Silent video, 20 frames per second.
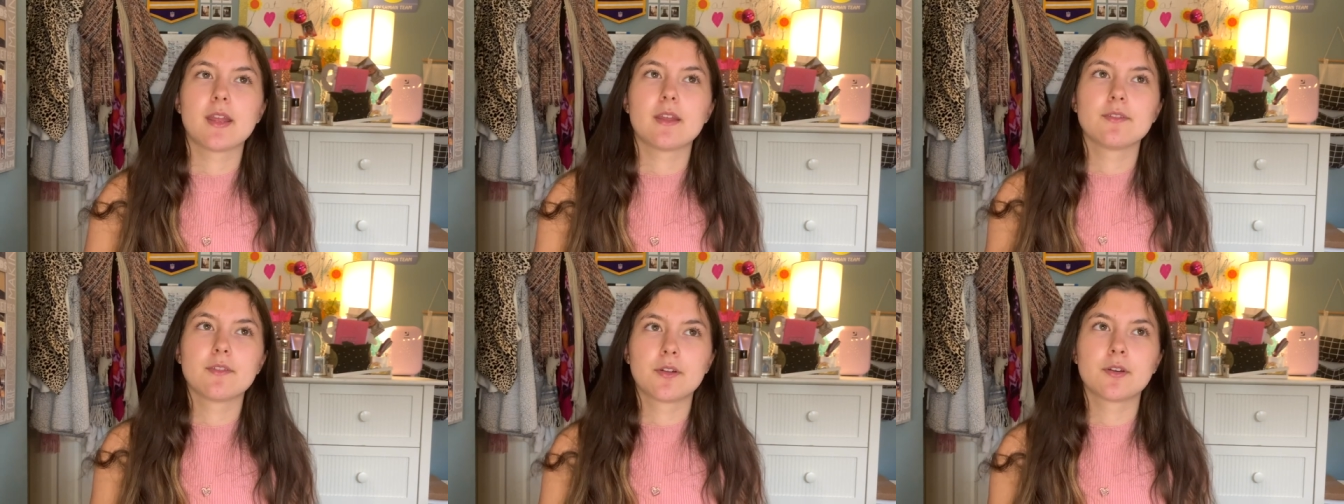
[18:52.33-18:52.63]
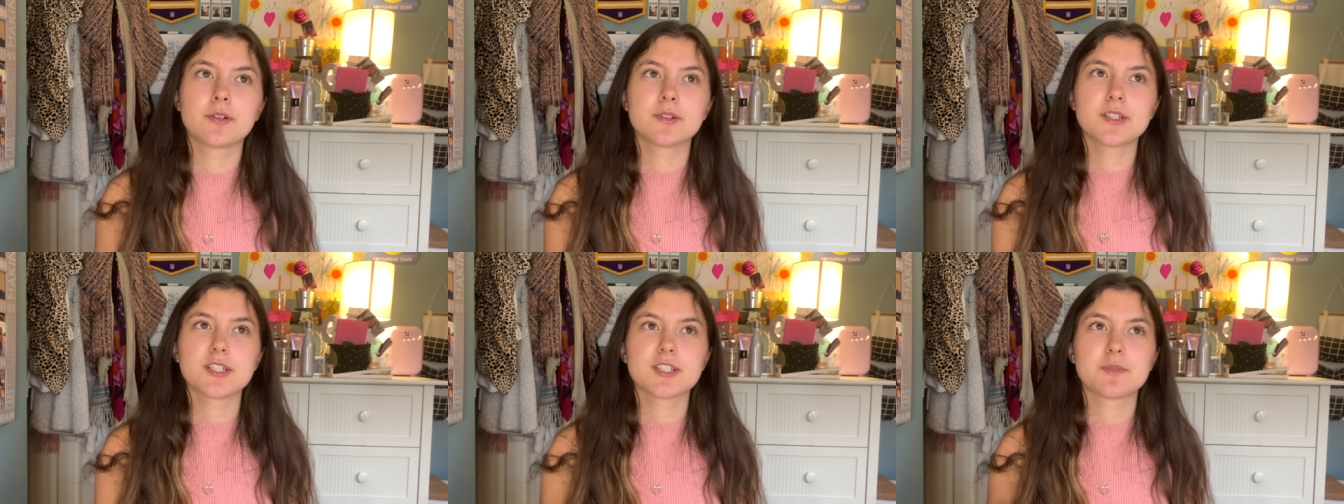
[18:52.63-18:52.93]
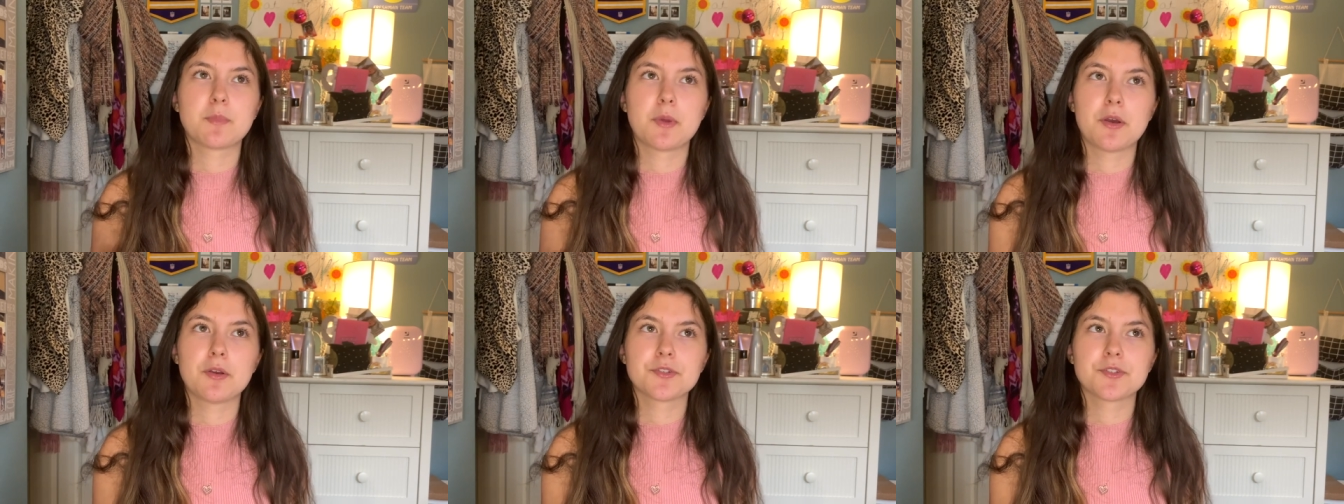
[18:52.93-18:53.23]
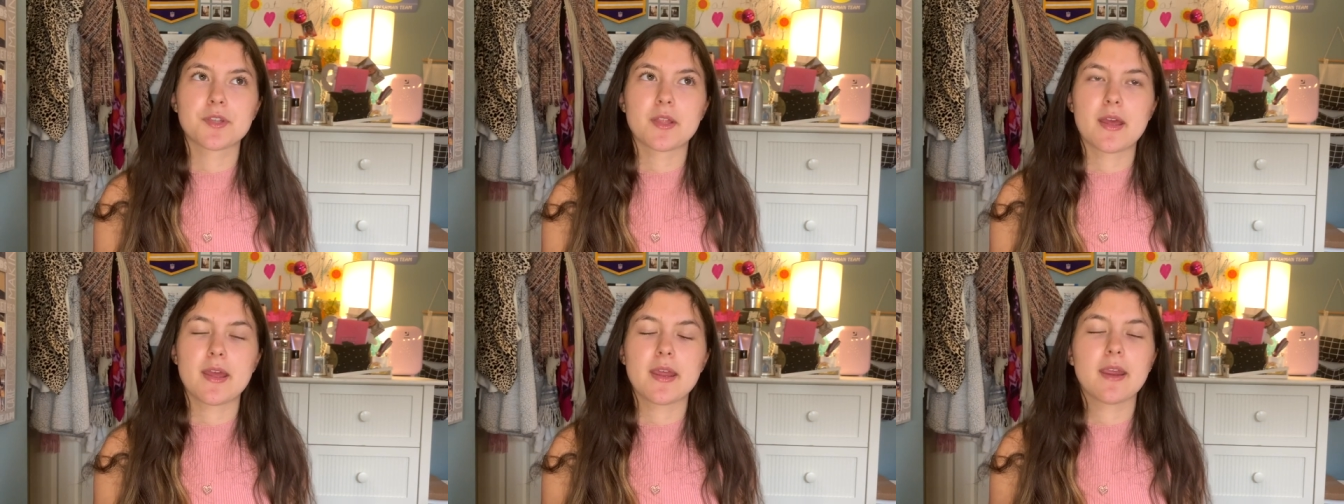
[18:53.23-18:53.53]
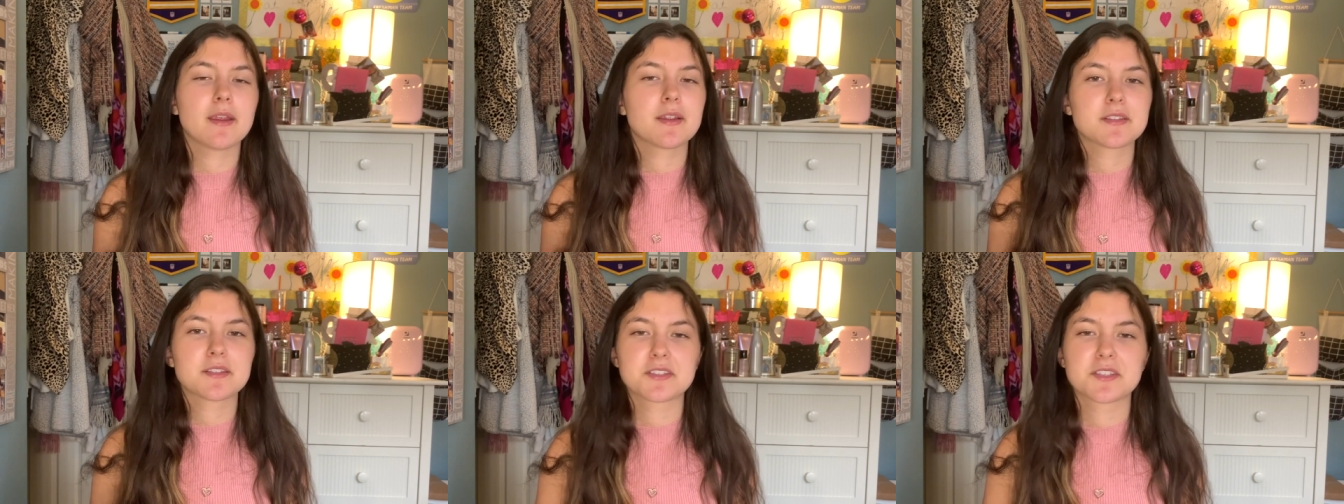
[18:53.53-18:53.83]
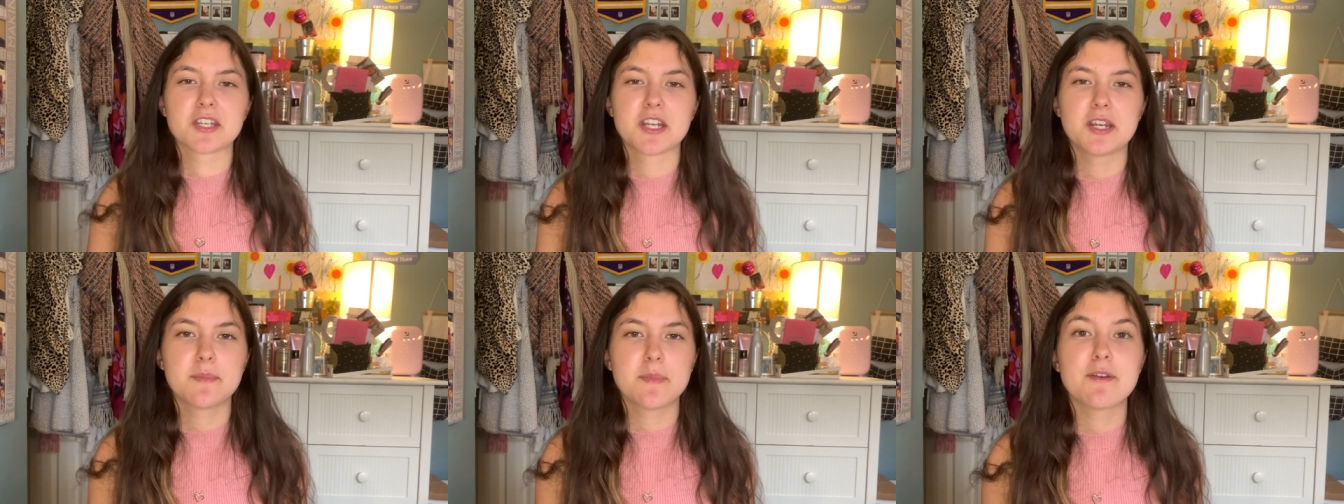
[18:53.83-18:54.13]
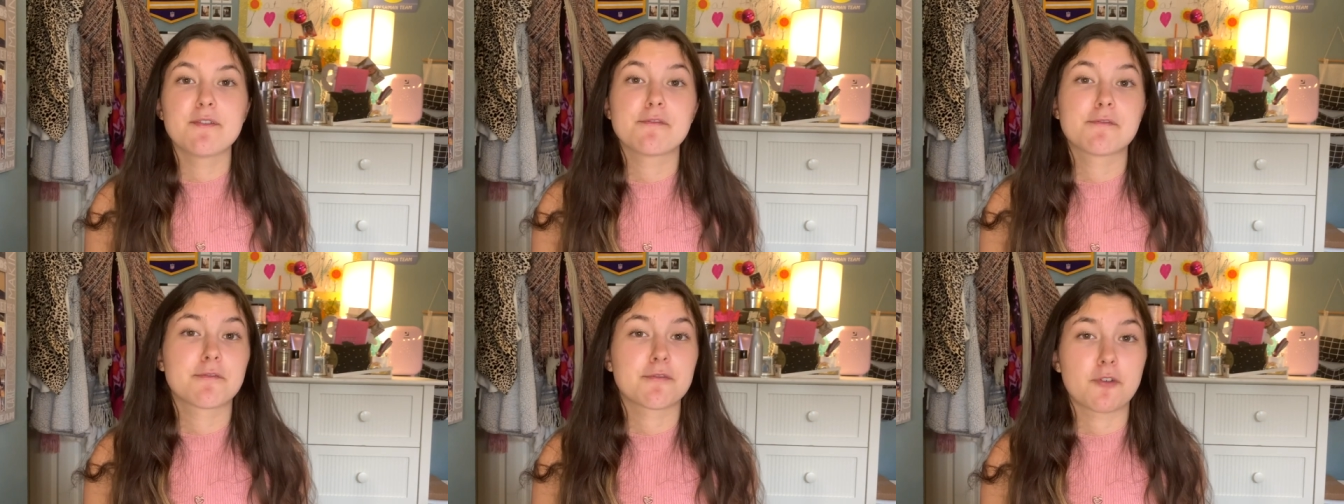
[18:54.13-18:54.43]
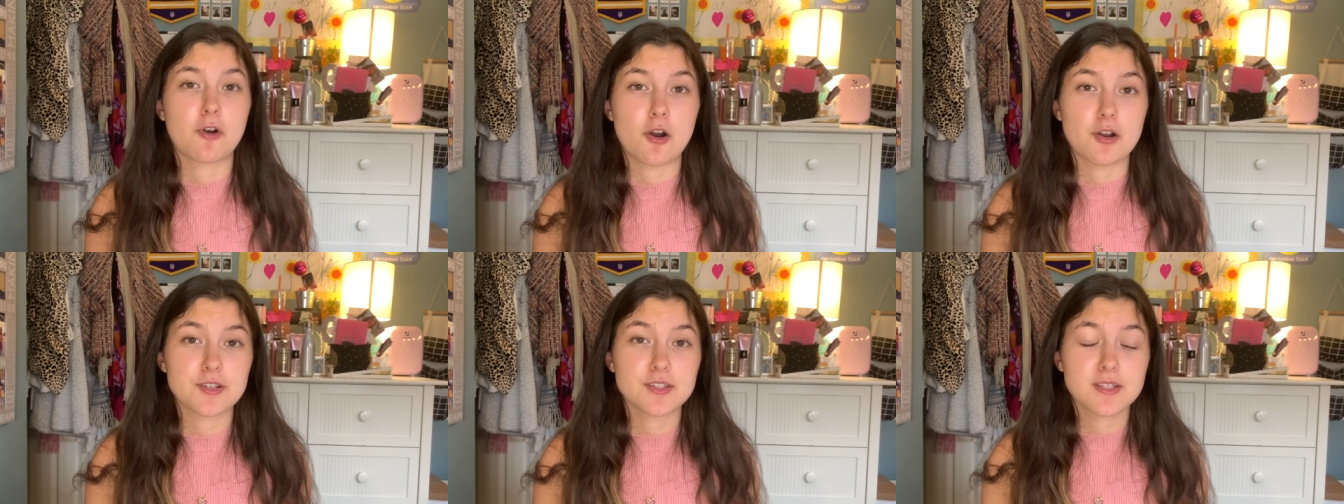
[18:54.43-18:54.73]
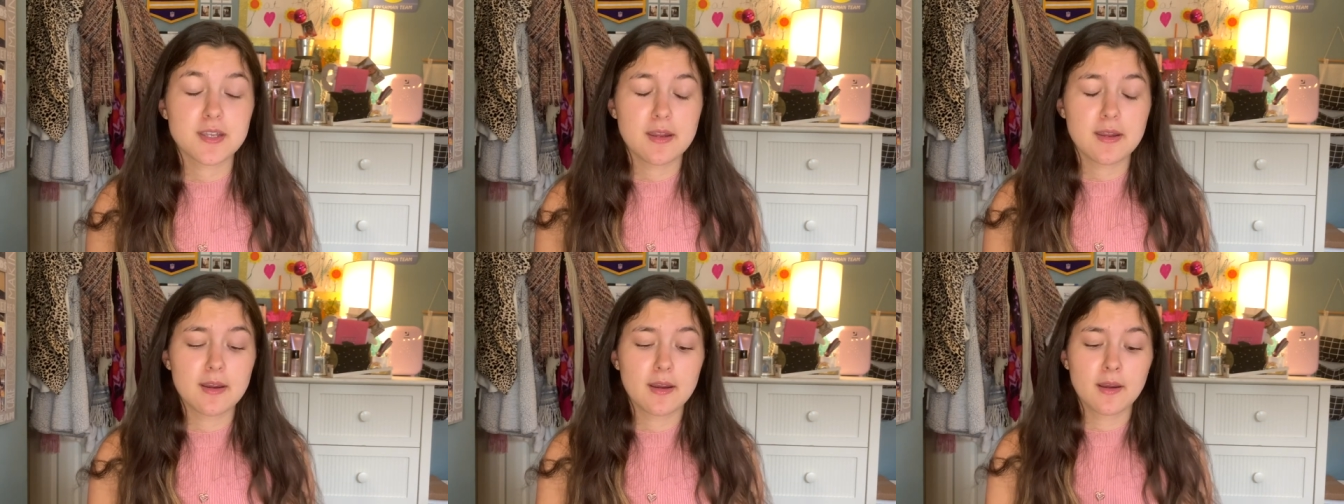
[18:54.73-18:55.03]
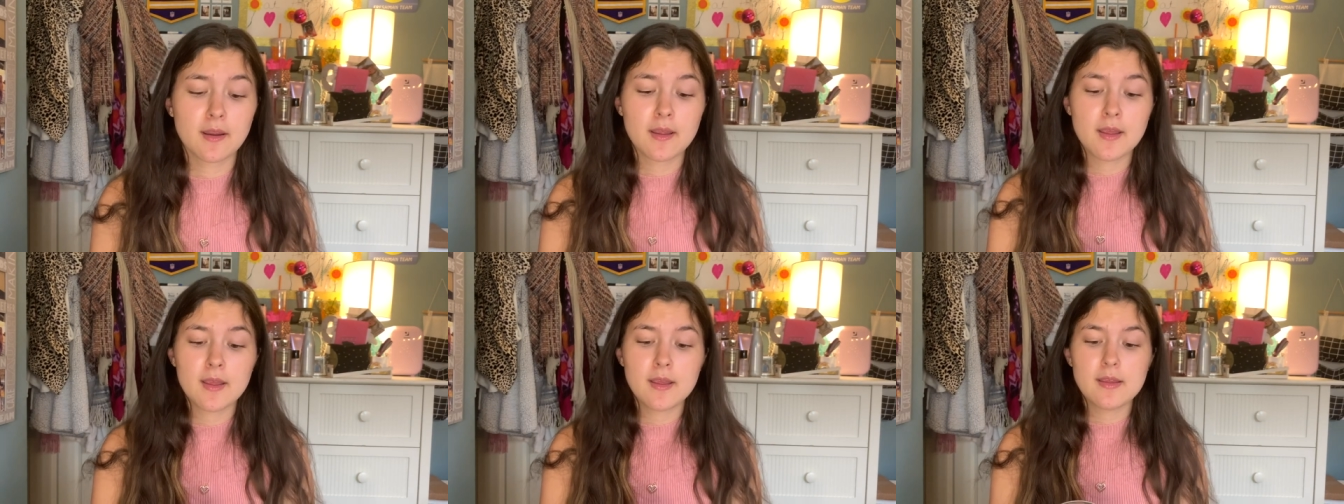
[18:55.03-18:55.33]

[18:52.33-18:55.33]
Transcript: It literally smells like cinnamon frosting.